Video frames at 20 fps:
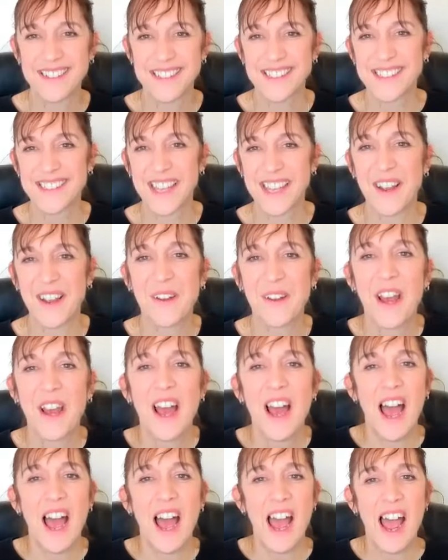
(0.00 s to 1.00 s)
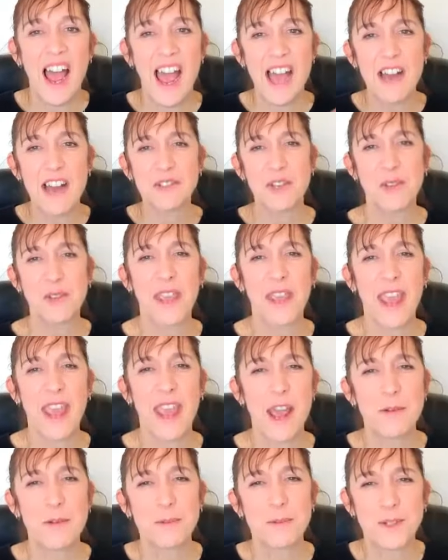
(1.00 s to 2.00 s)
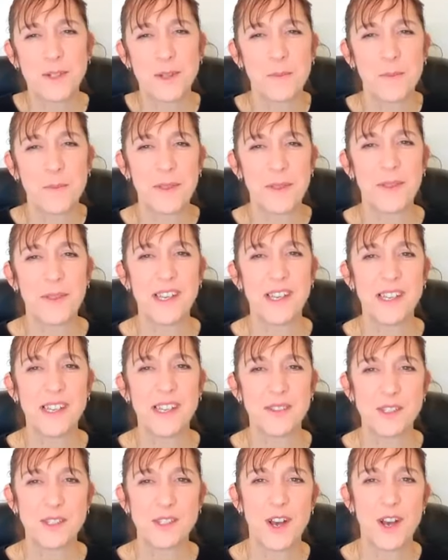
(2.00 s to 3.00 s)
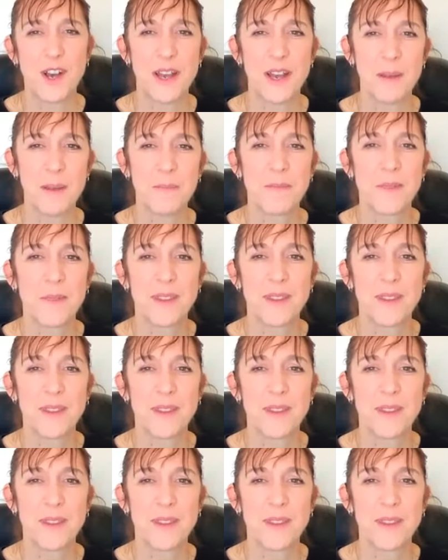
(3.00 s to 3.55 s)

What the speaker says: So how do you think it helped them with the time?